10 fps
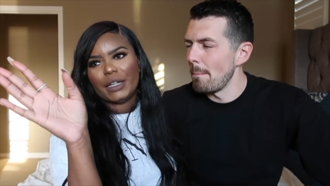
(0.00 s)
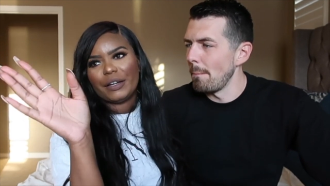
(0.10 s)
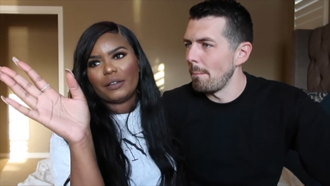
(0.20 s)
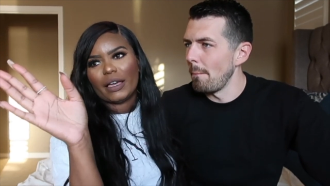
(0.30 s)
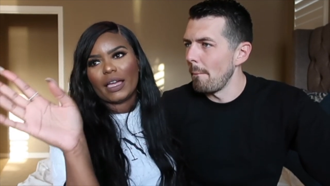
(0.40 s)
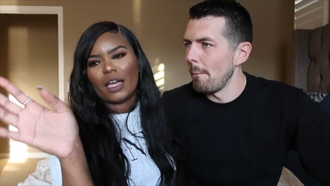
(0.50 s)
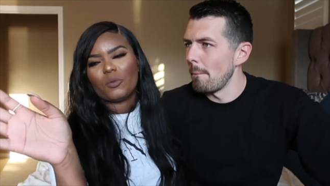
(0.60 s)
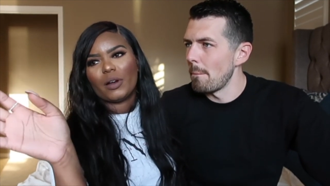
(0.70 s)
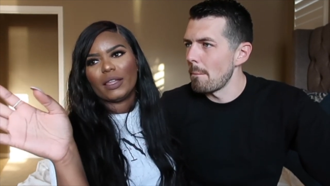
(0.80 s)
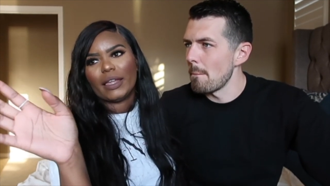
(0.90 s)
Speaker 1: you know, like I
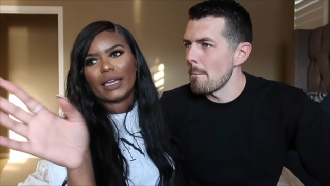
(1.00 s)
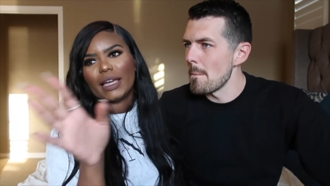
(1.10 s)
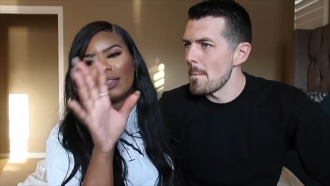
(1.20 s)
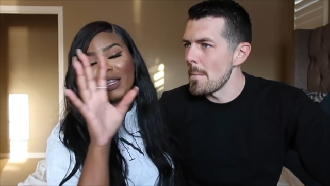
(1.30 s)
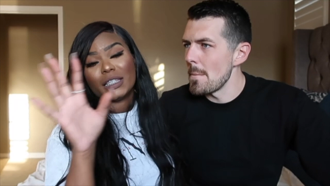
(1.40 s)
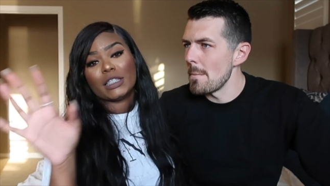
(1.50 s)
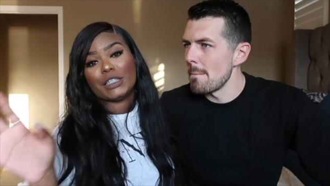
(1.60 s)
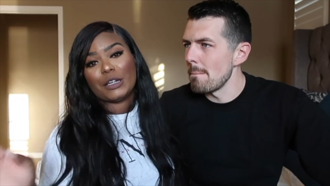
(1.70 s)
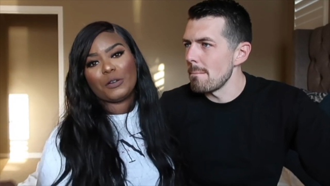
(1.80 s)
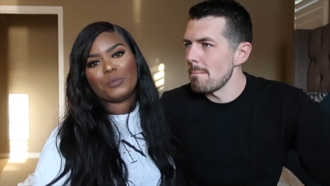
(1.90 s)
want like a lot of
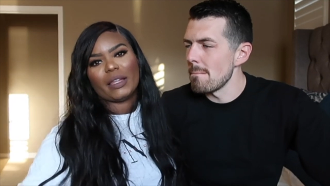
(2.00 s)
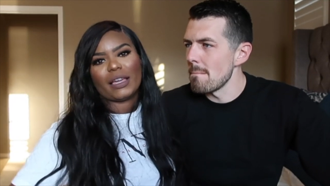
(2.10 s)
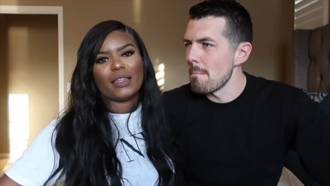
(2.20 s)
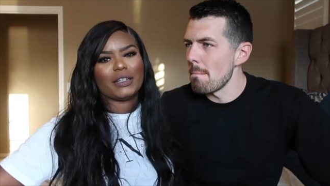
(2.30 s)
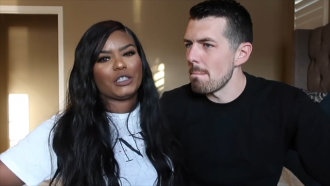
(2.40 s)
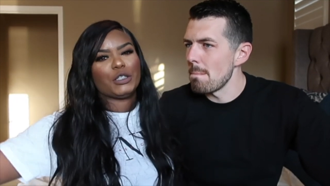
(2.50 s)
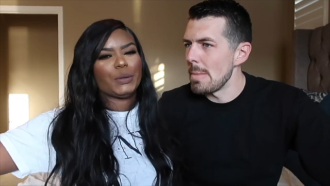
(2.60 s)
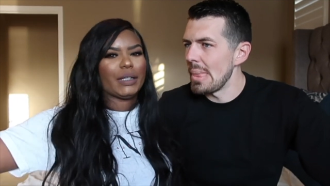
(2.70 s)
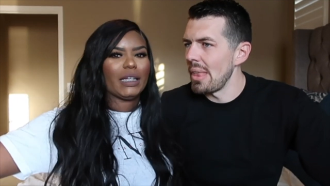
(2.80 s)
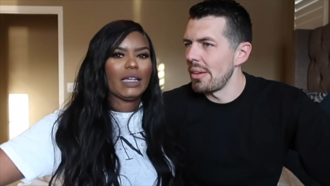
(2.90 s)
stone, but like a lot of
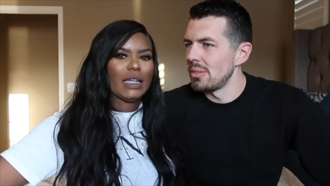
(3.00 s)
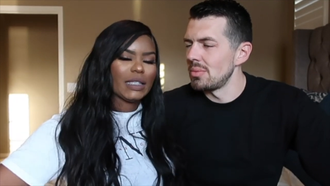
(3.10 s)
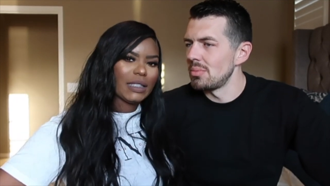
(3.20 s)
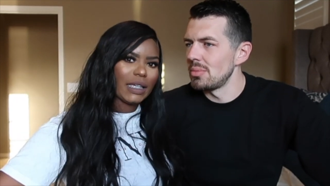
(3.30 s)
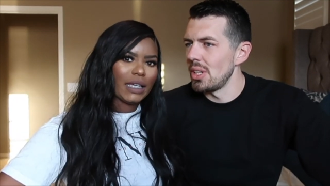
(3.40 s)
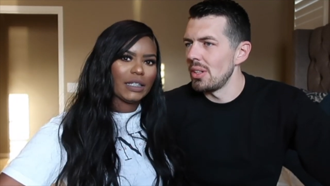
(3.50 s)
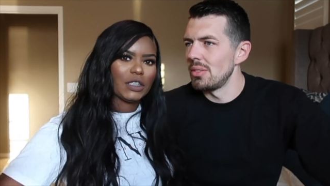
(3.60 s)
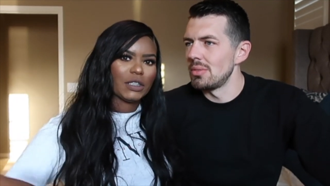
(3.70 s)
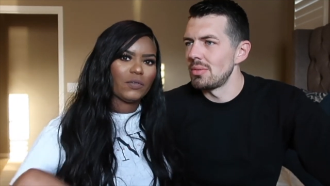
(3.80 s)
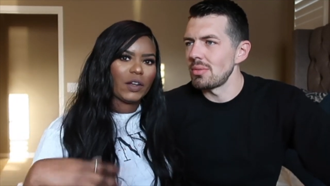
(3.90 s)
trees and
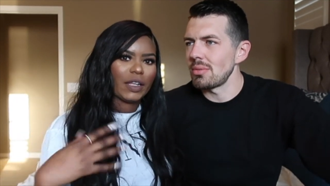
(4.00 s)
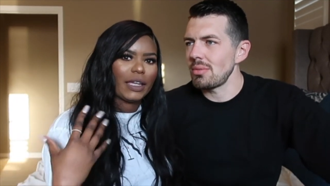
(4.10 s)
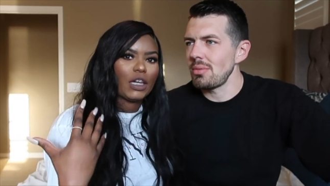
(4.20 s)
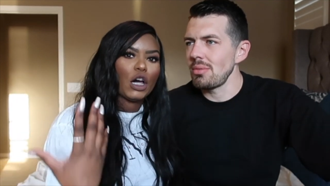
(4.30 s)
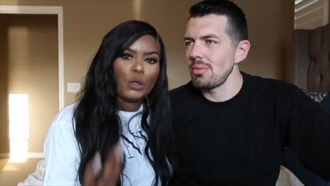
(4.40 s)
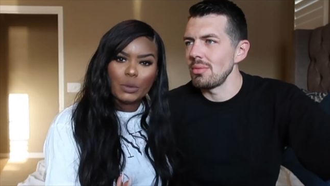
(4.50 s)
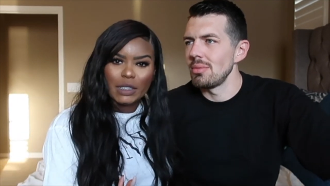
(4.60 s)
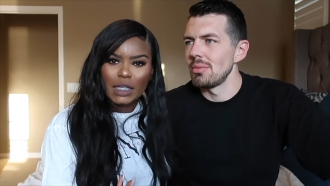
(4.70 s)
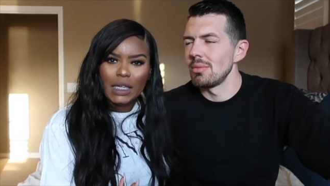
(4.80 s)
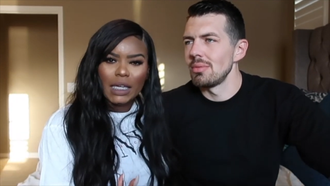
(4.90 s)
just very like
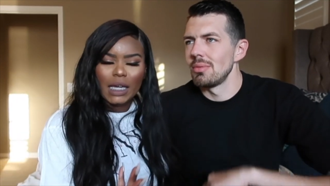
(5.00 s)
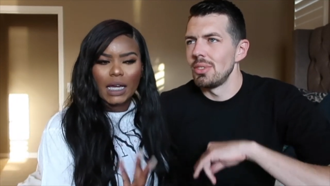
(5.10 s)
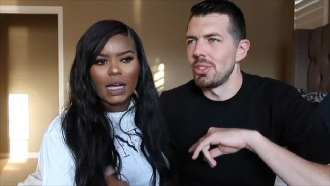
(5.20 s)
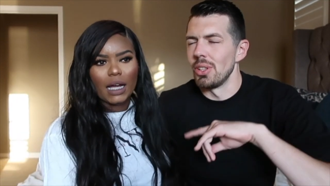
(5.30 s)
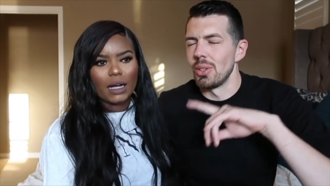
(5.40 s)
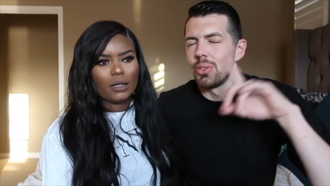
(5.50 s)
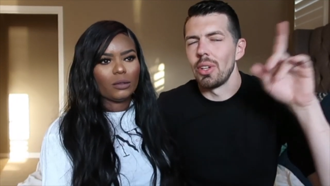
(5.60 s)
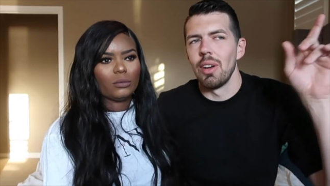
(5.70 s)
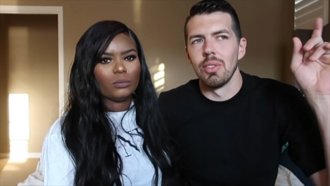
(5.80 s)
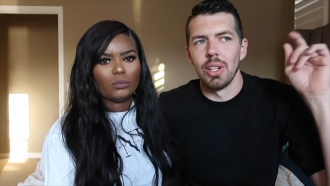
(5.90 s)
cozy.
Speaker 2: Circle
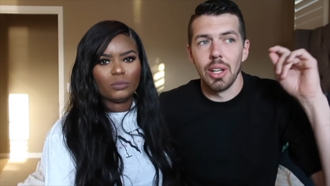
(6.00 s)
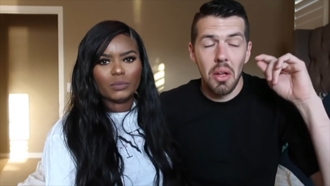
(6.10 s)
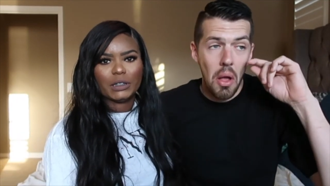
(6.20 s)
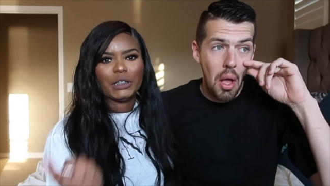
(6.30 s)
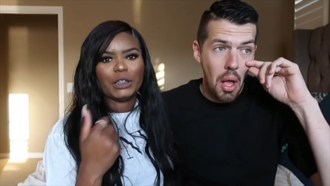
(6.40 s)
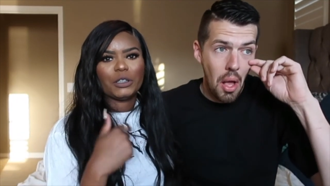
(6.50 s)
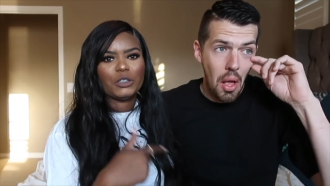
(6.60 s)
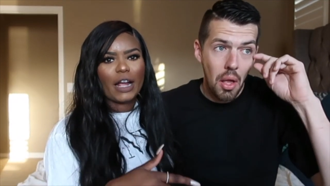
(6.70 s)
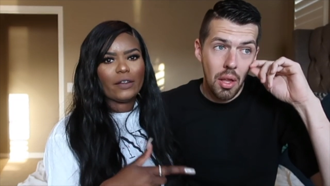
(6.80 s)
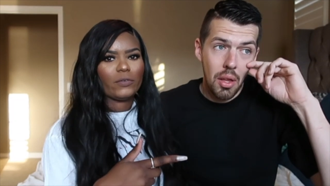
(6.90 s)
driveway.
Speaker 1: Circle
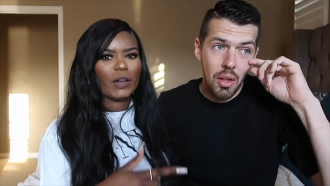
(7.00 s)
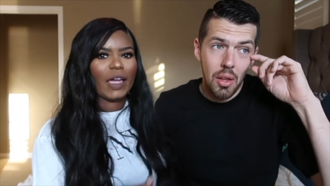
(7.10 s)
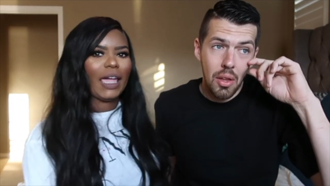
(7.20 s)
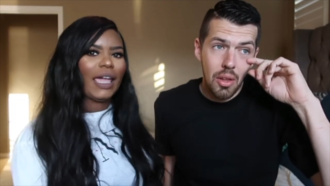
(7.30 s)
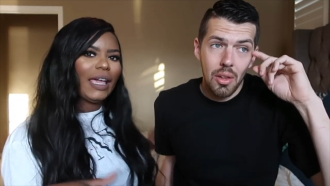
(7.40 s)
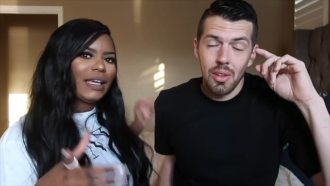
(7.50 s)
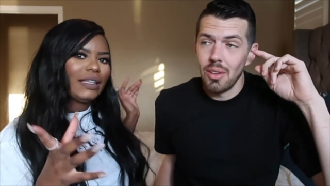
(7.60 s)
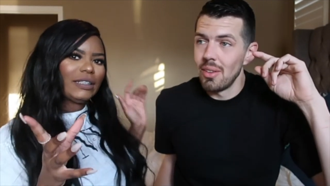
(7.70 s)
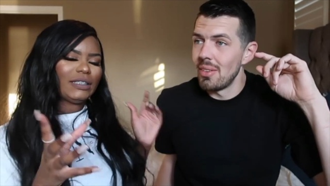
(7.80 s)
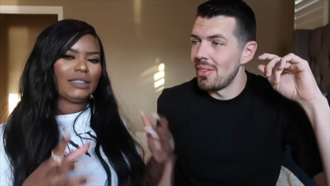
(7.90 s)
driveway,
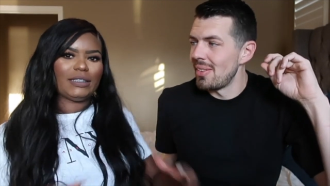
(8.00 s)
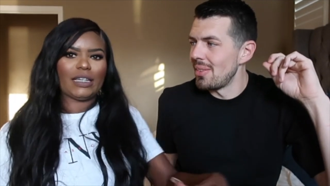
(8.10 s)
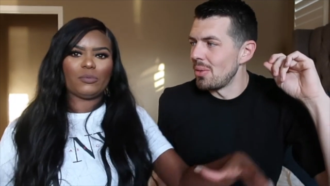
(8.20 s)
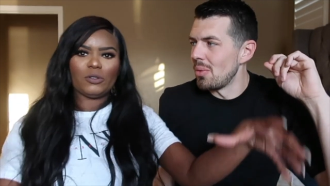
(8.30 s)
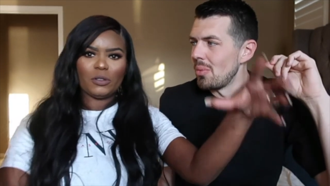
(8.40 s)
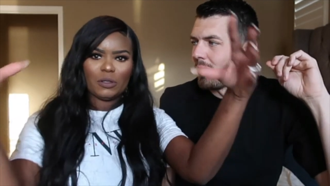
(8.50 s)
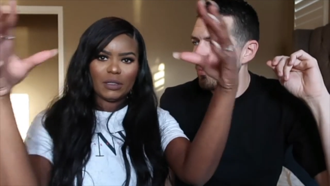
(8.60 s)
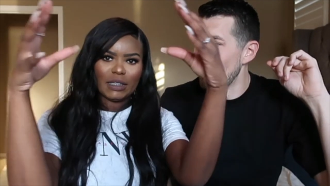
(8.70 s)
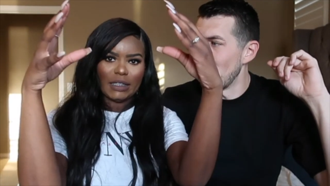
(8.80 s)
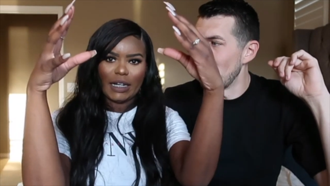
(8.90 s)

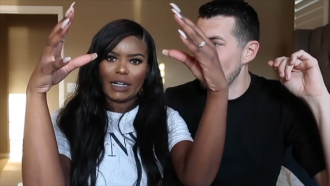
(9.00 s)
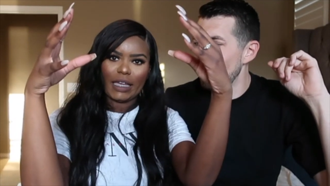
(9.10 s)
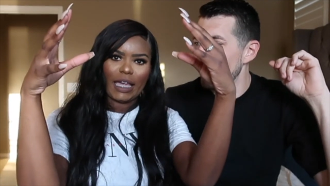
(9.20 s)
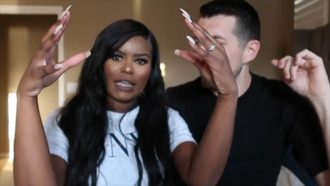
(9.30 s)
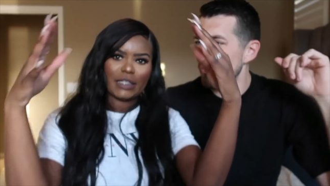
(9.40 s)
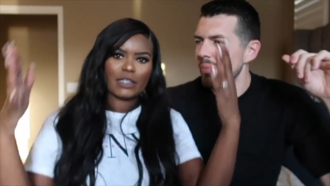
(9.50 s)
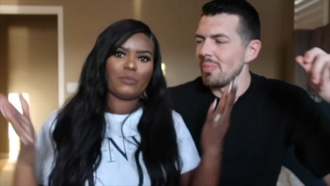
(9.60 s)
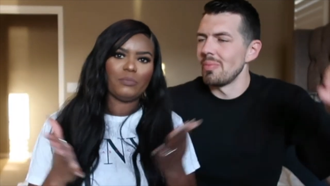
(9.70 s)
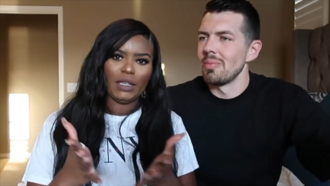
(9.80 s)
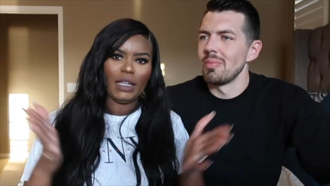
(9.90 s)
double staircase
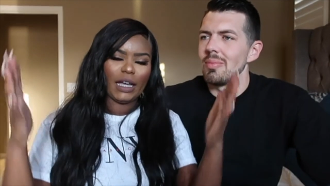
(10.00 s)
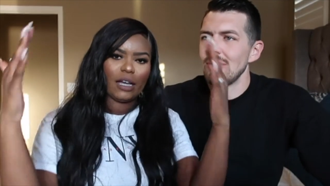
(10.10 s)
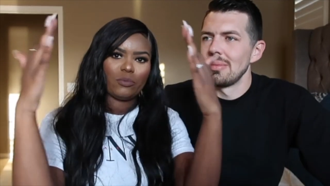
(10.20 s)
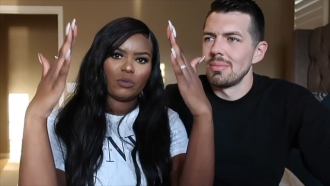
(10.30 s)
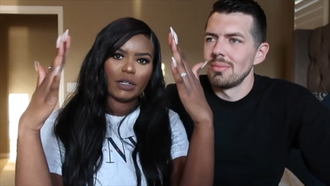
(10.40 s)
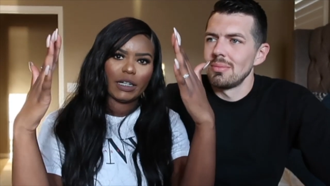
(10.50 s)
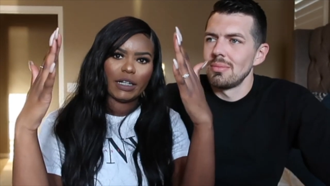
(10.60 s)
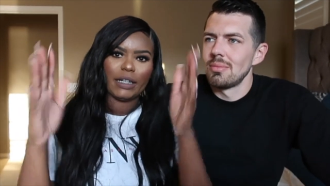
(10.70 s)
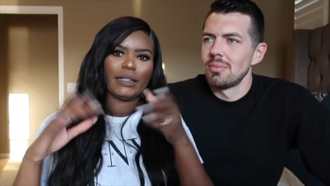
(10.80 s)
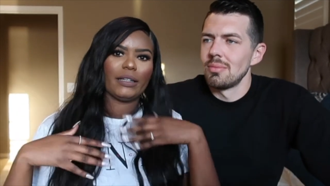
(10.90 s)
meeting
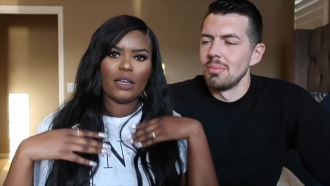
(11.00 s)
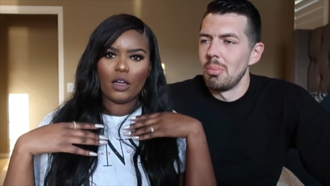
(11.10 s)
upward.